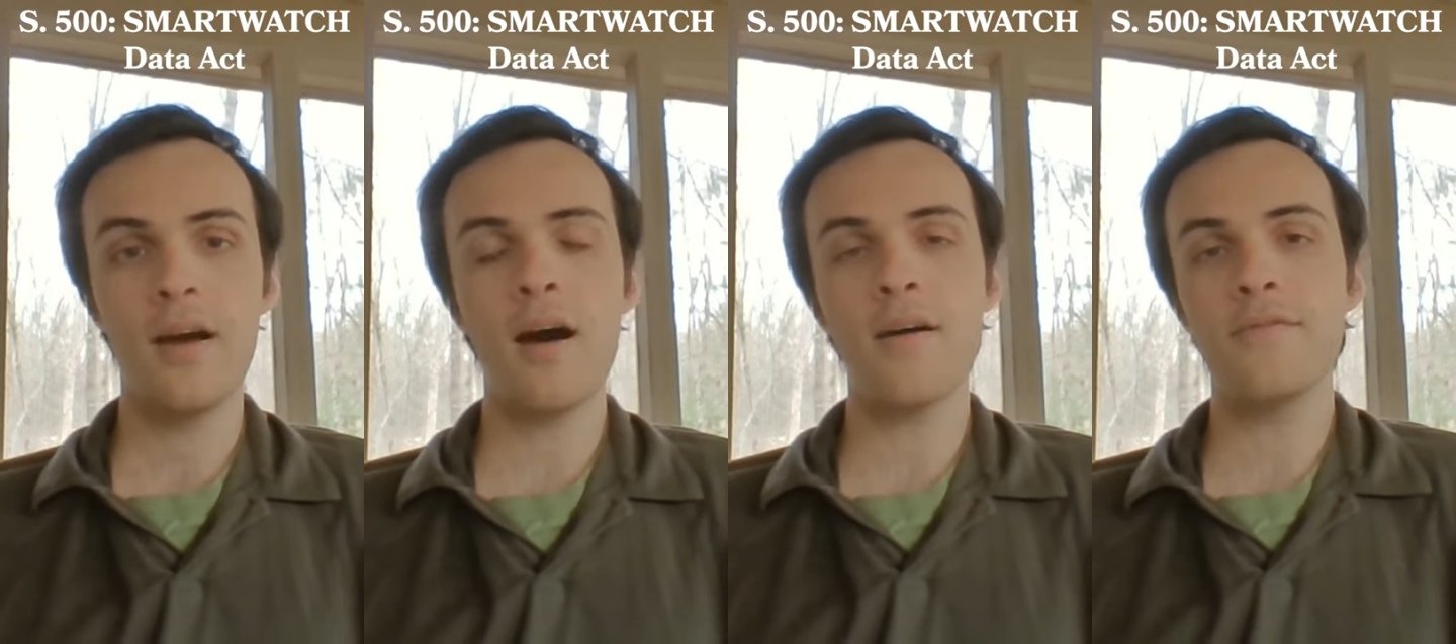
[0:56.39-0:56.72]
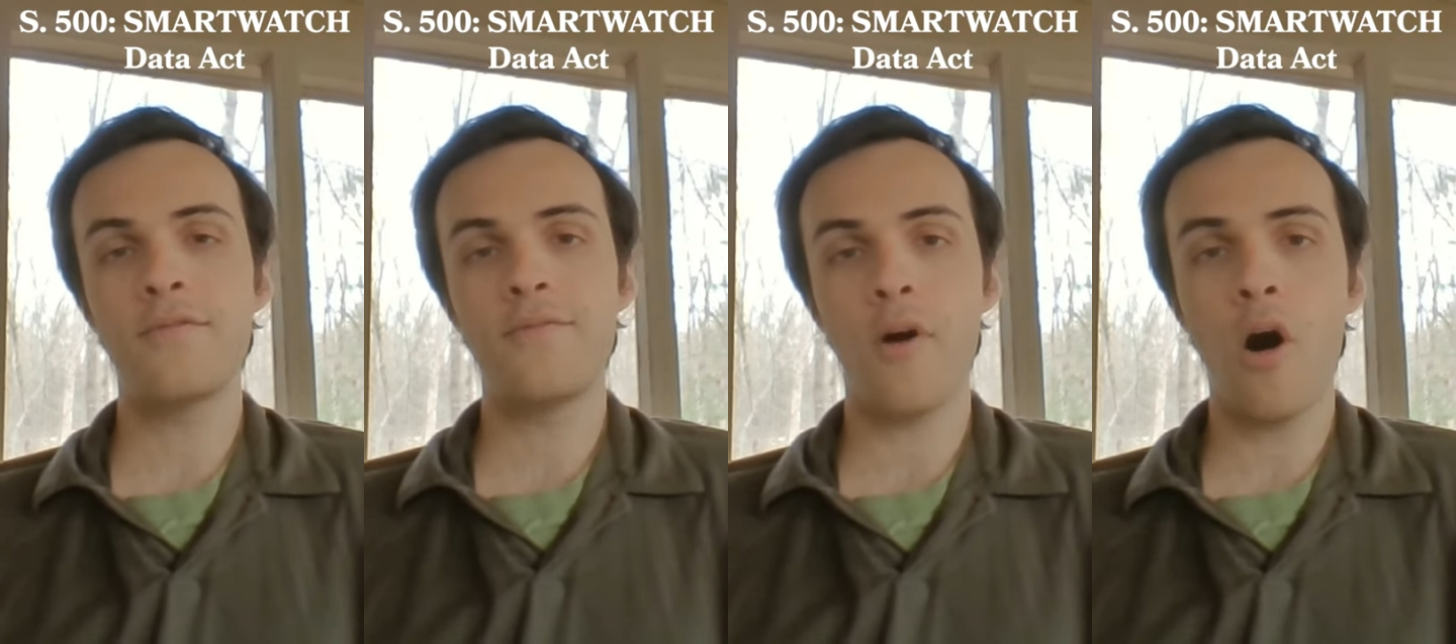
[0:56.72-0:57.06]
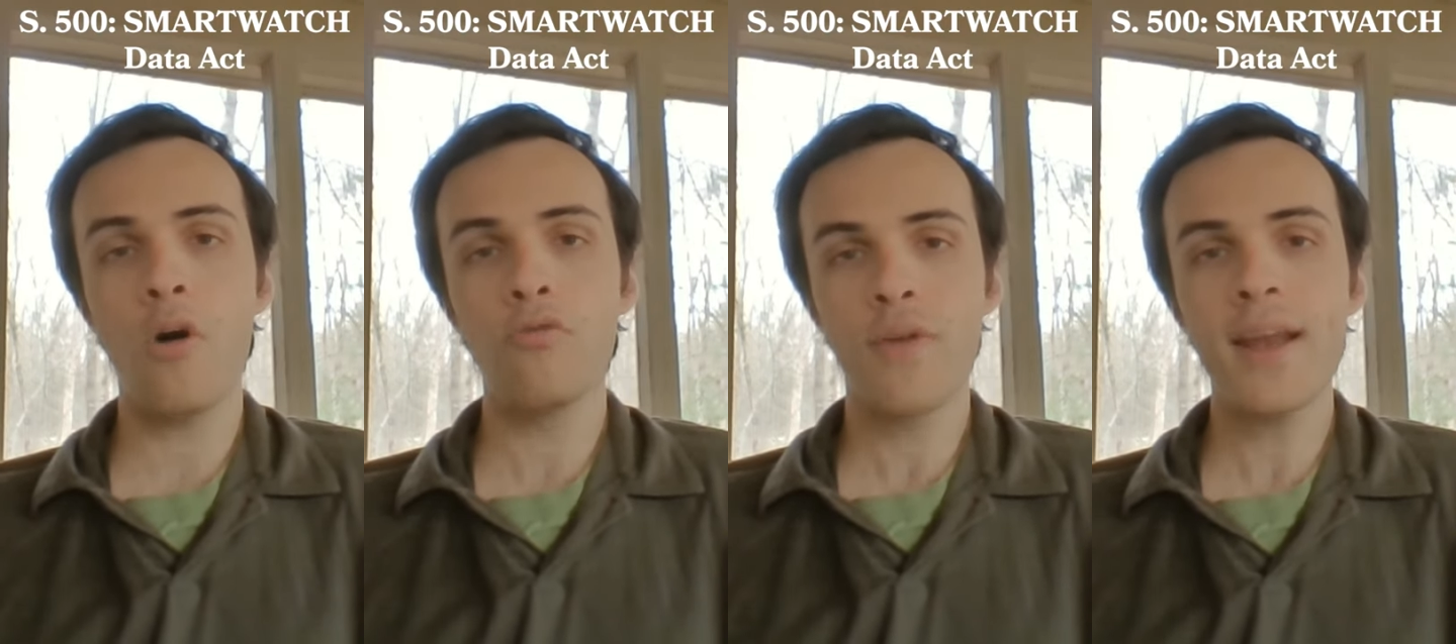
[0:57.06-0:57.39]
of
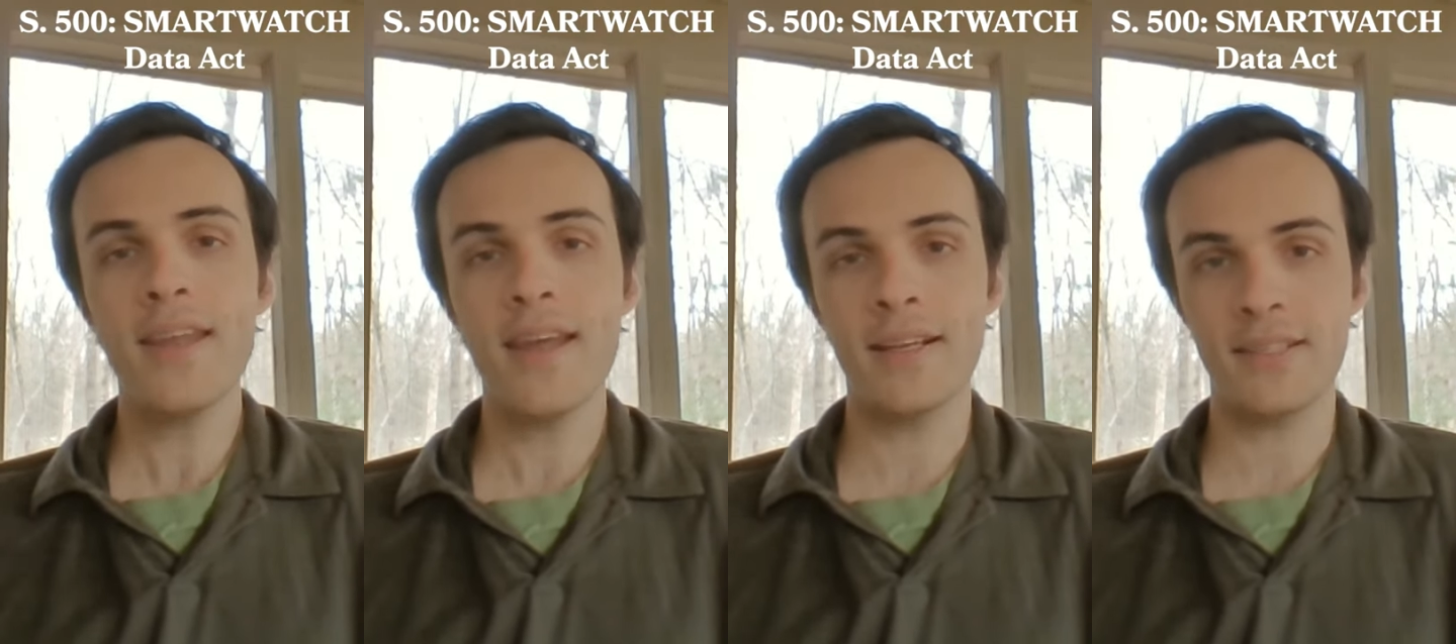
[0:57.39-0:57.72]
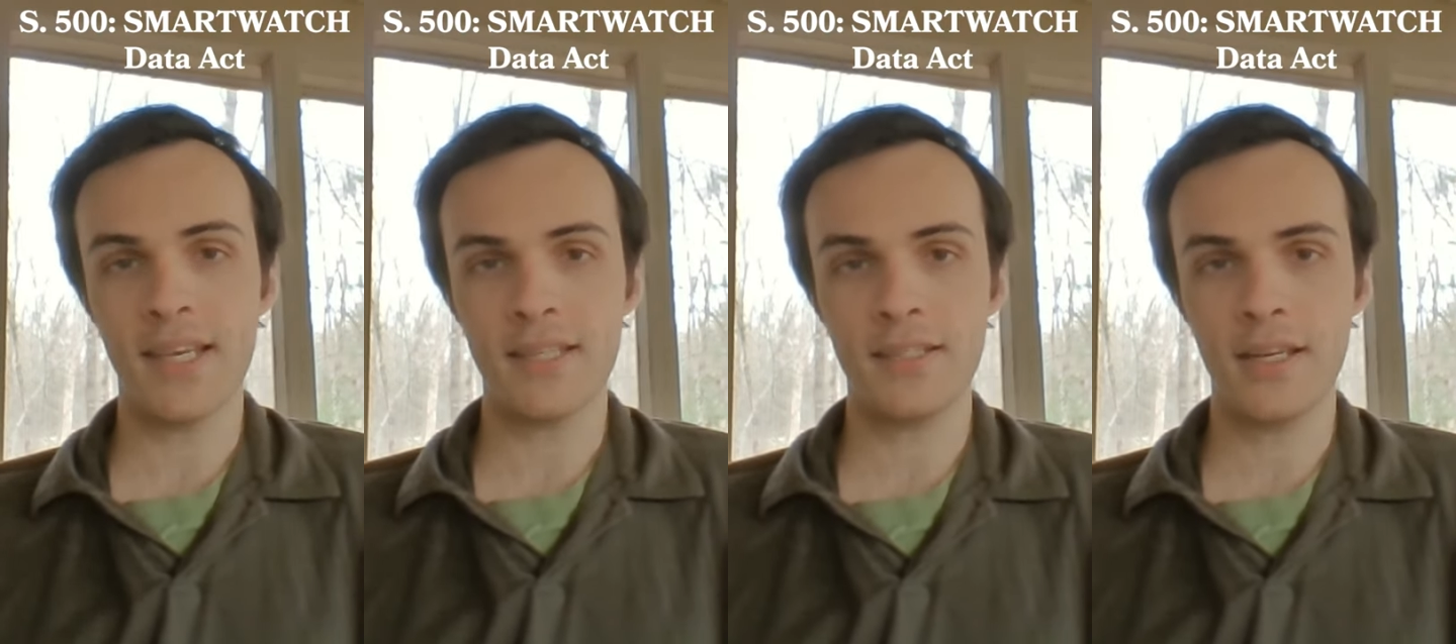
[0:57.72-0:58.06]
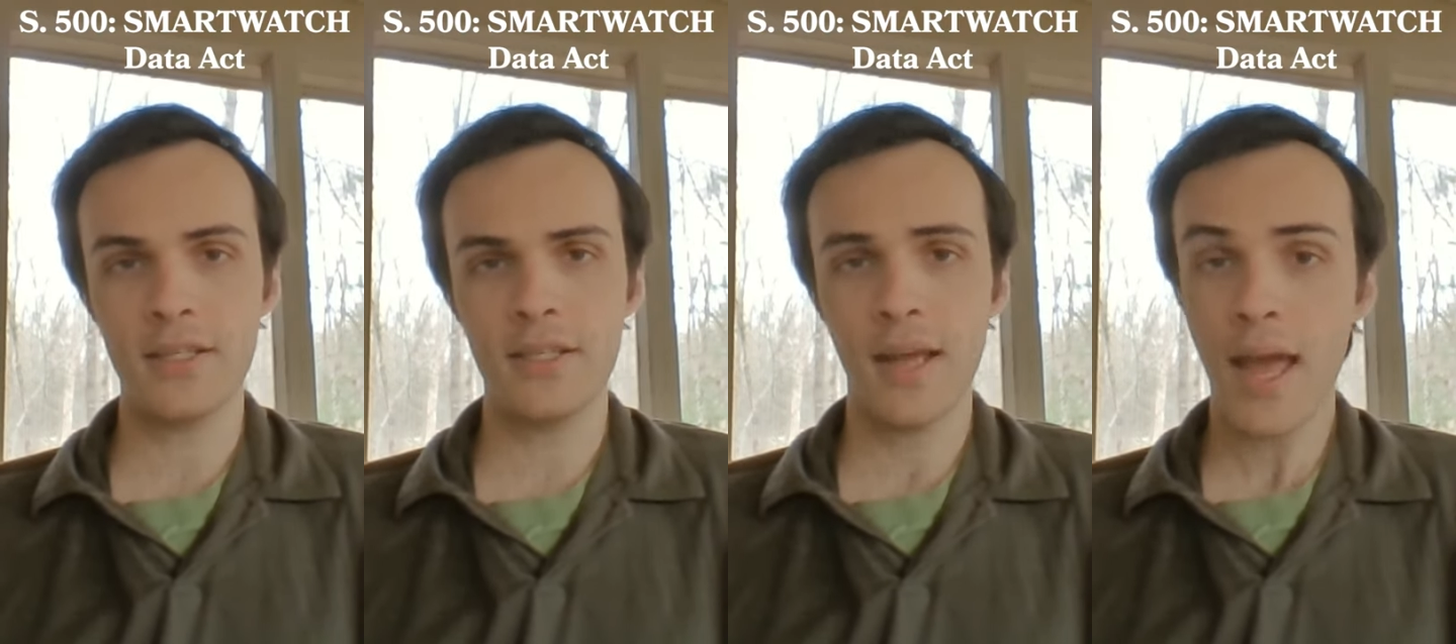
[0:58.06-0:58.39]
already
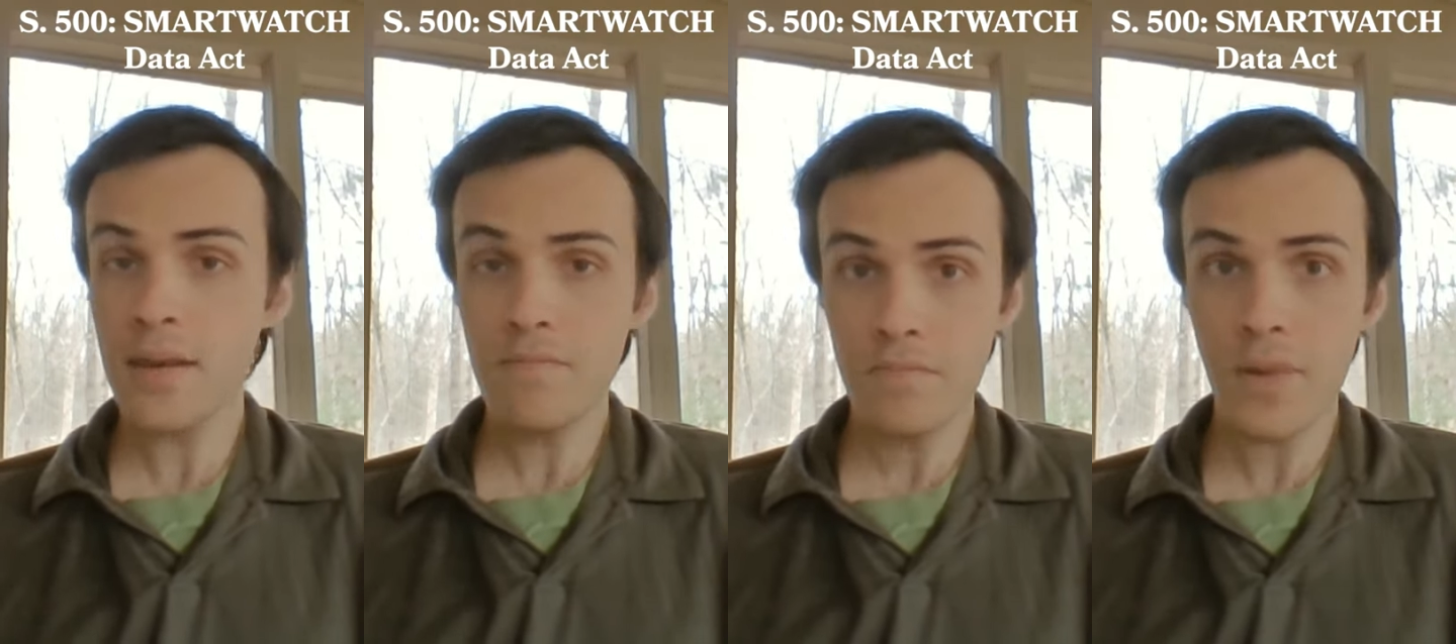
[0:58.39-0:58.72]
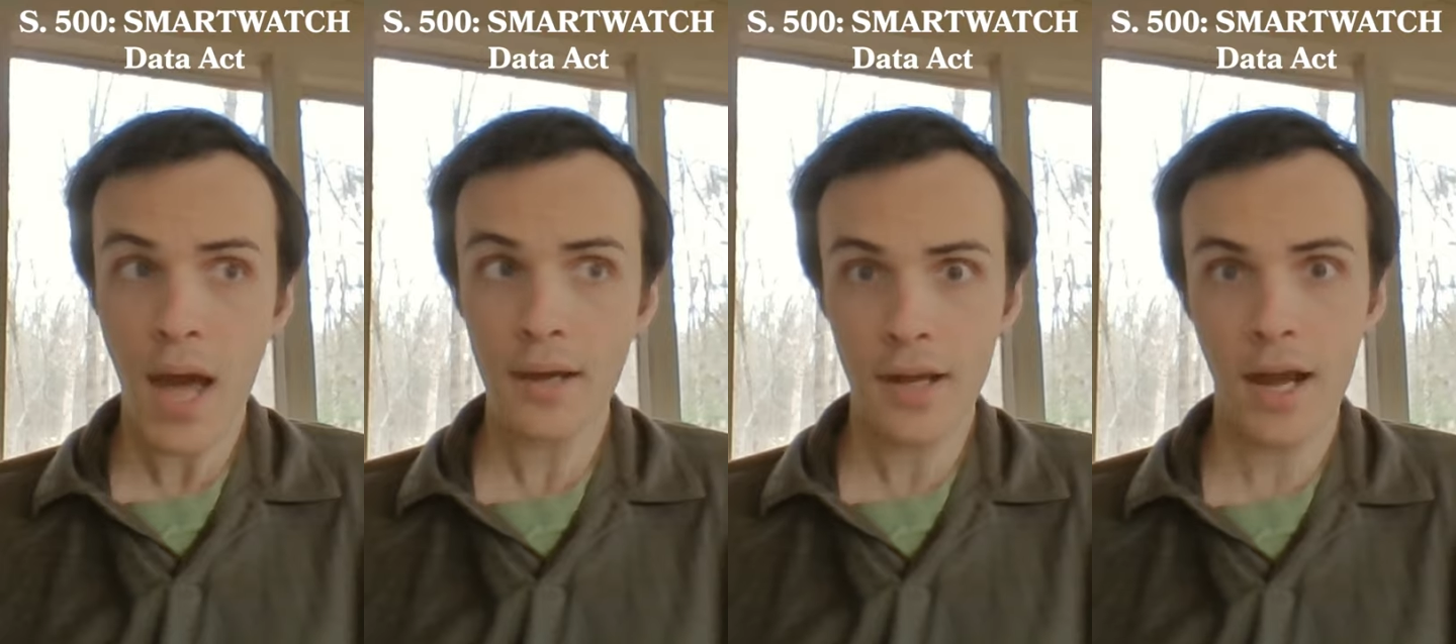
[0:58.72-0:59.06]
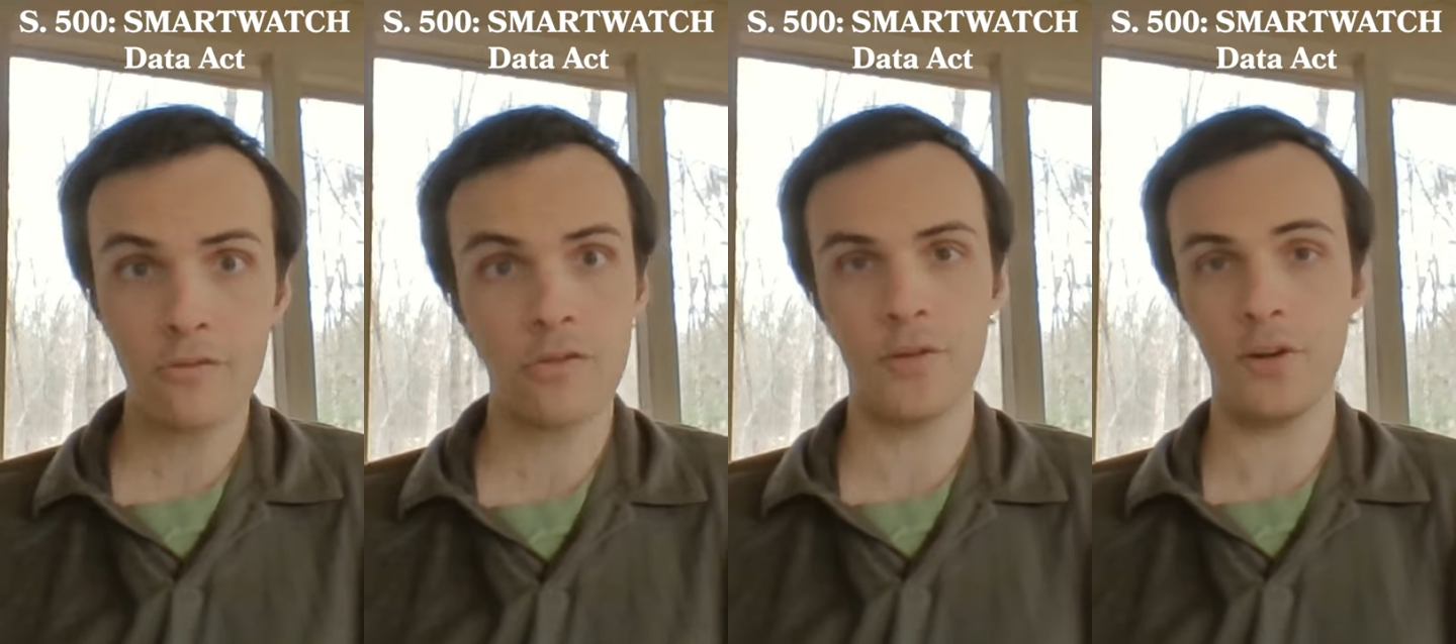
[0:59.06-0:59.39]
existent and
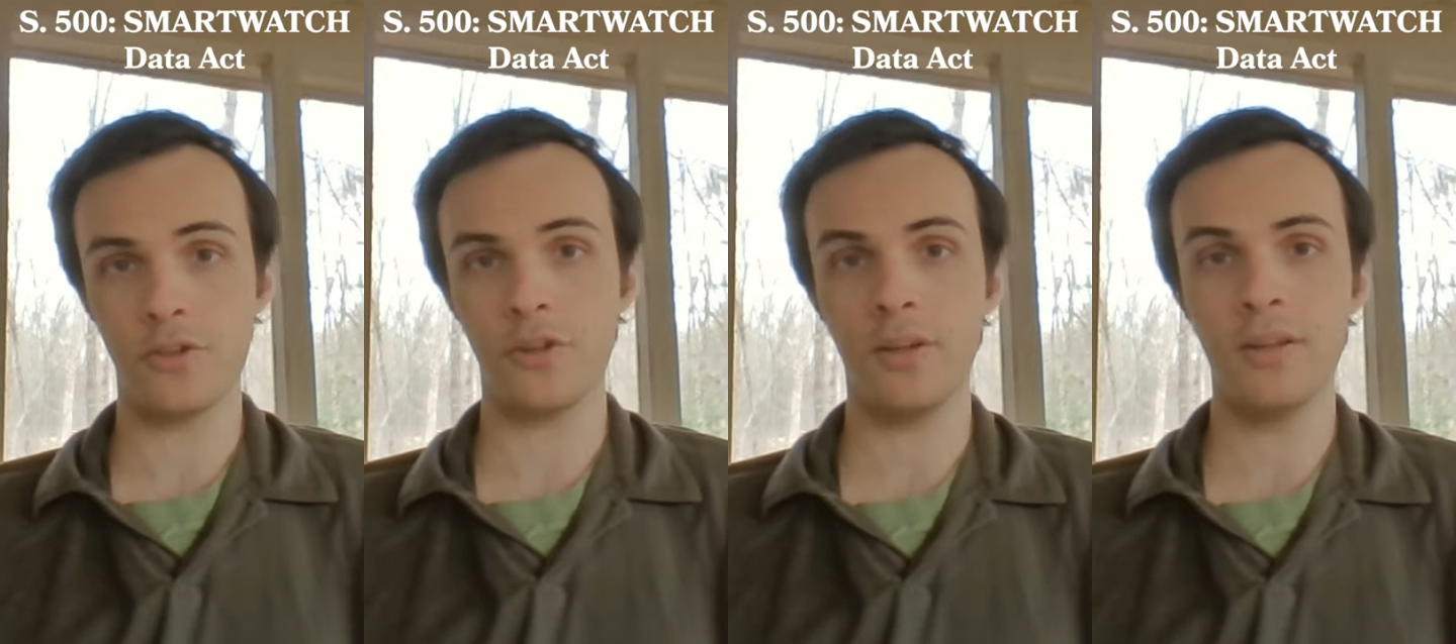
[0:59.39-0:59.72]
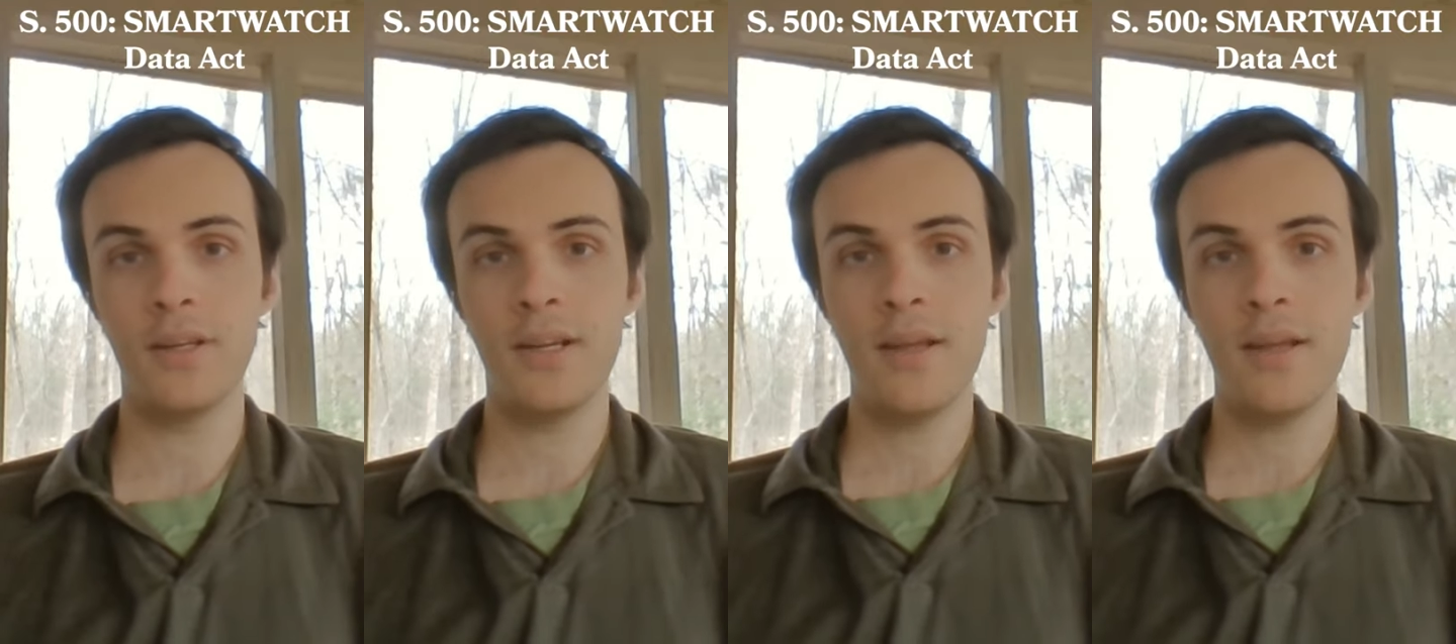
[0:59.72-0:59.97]
non-controversial